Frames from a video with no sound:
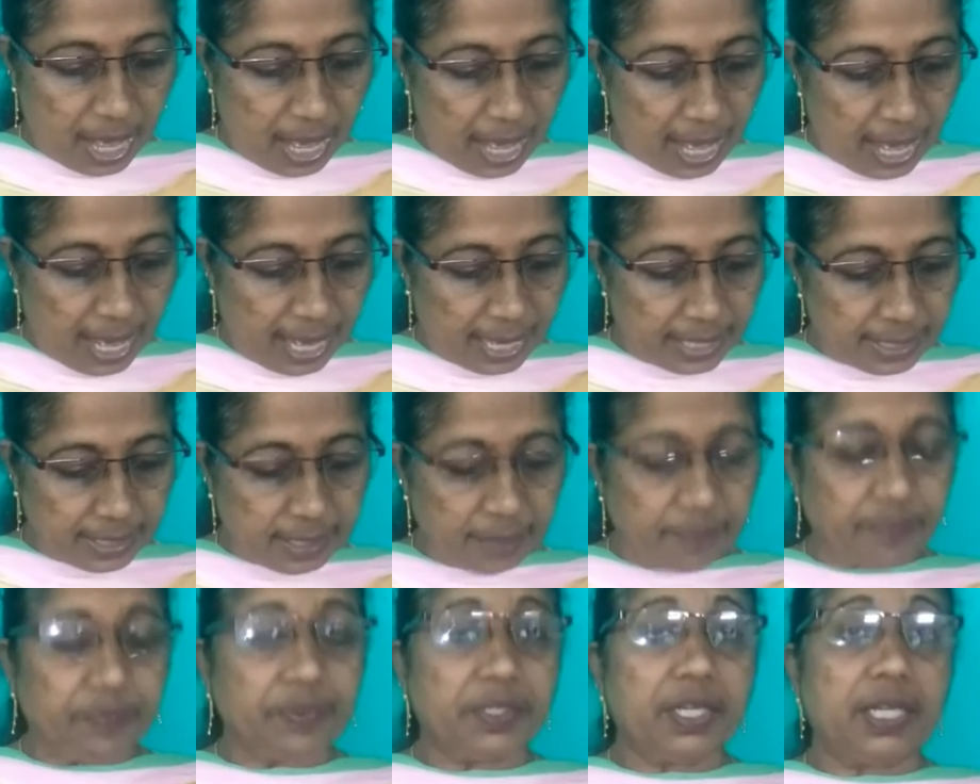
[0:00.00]

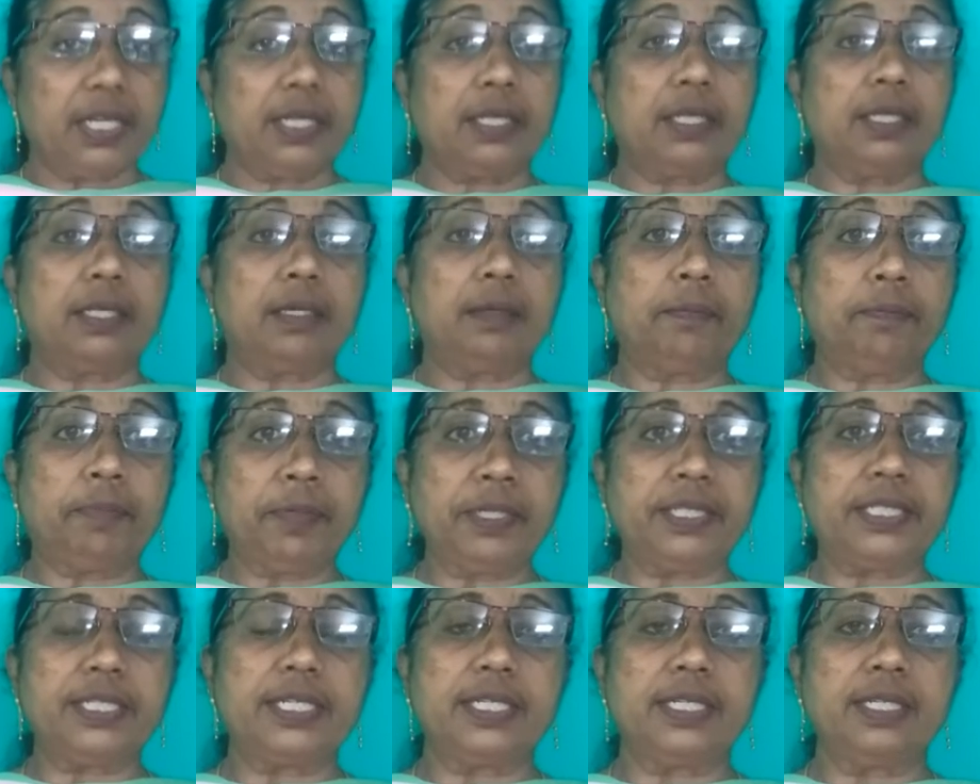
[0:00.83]
and
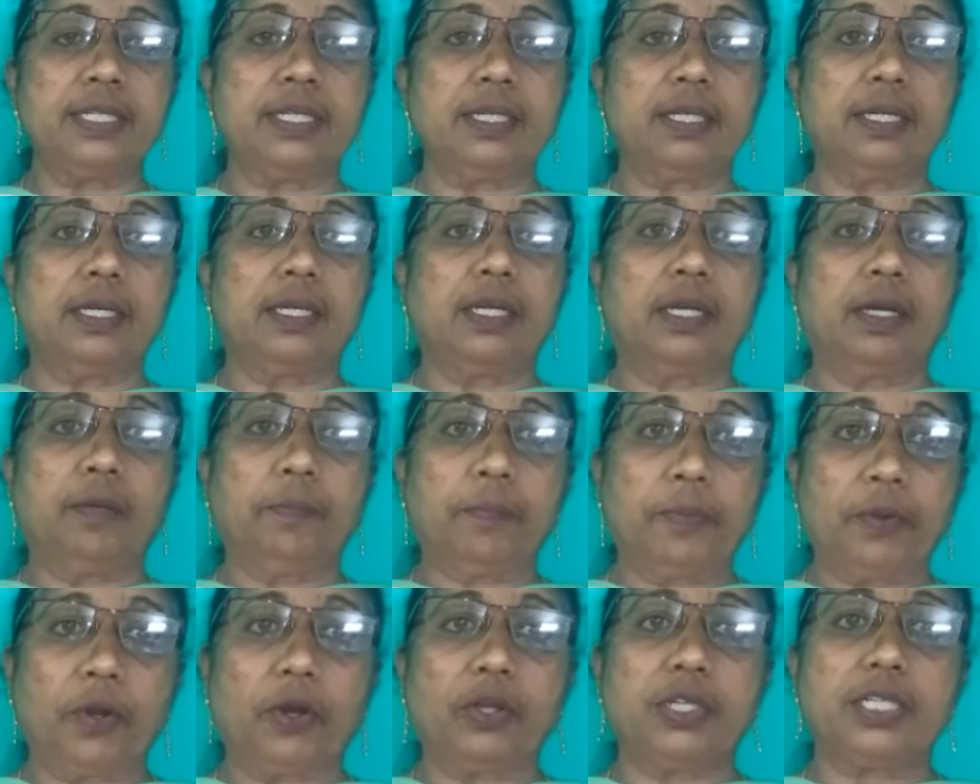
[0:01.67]
Britain
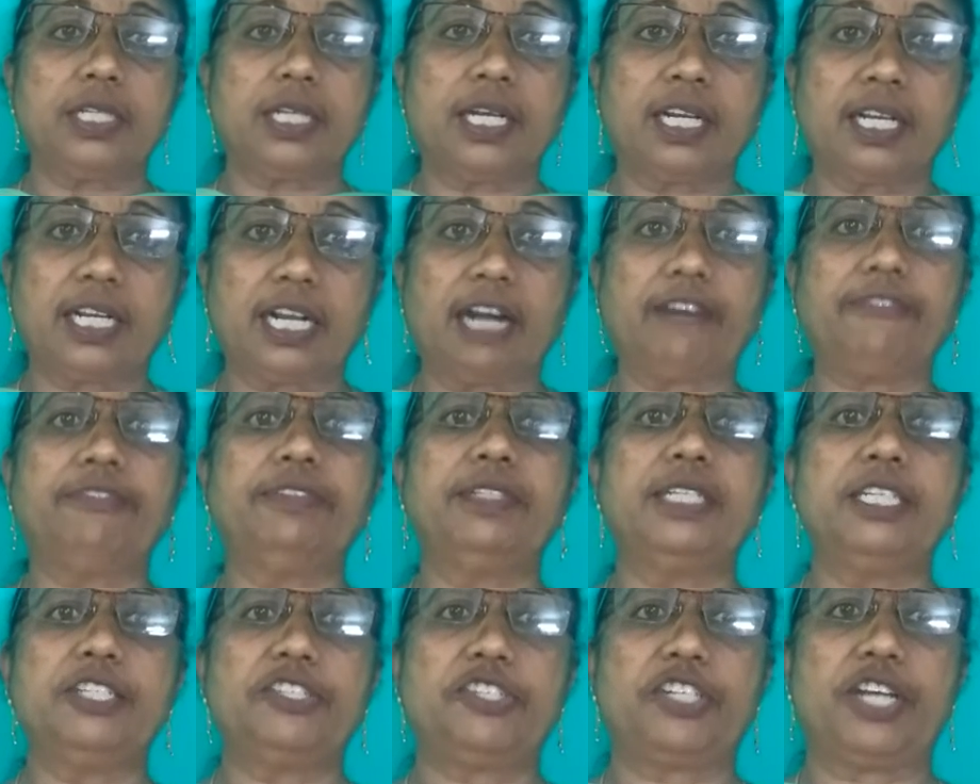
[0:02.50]
brought a
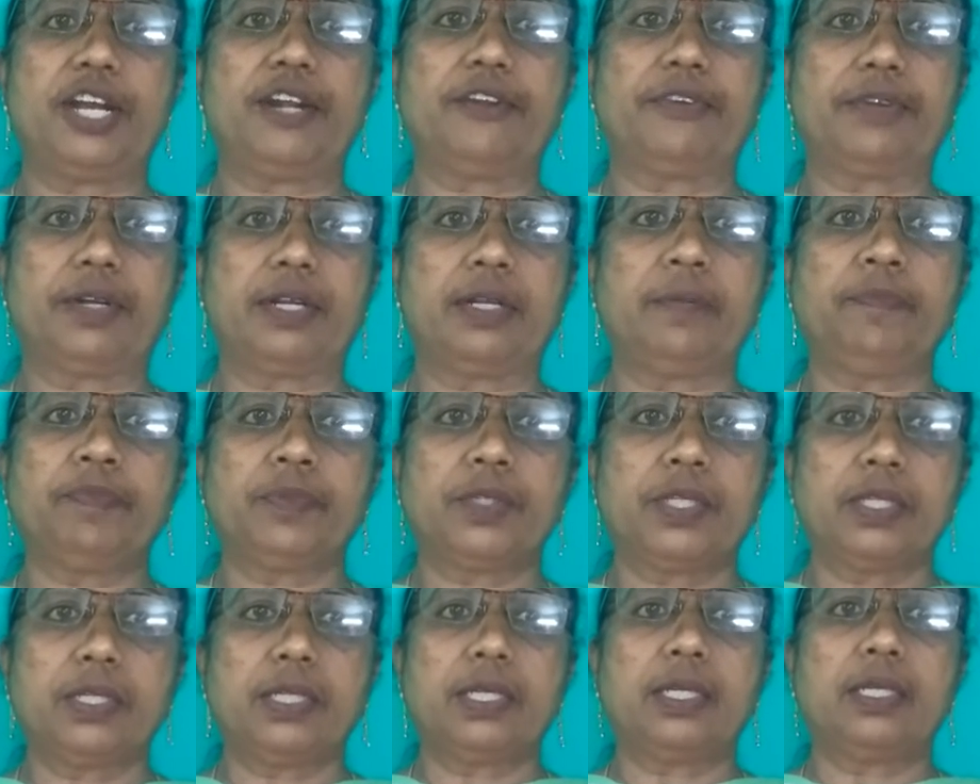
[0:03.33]
Governor General
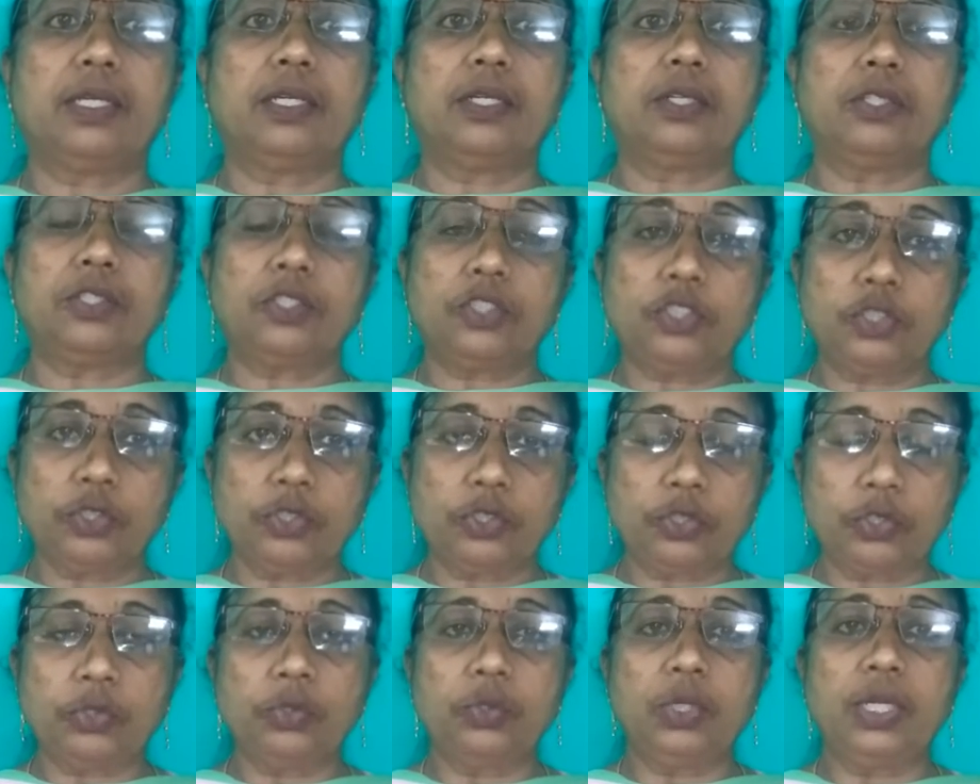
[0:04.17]
to
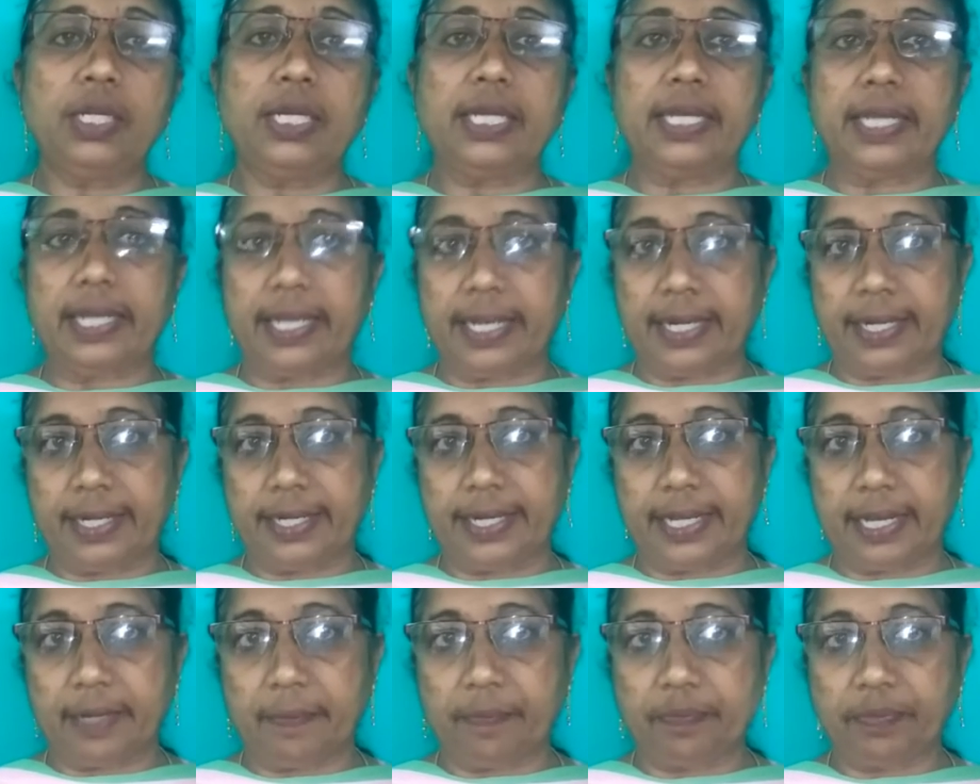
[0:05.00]
rule
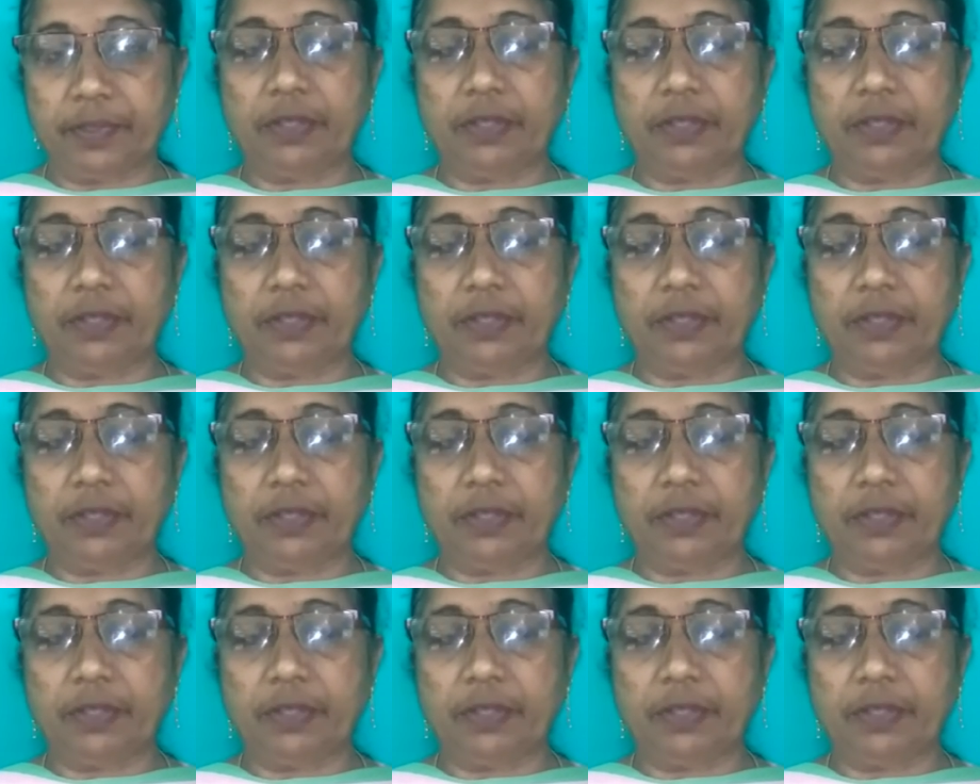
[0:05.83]
India.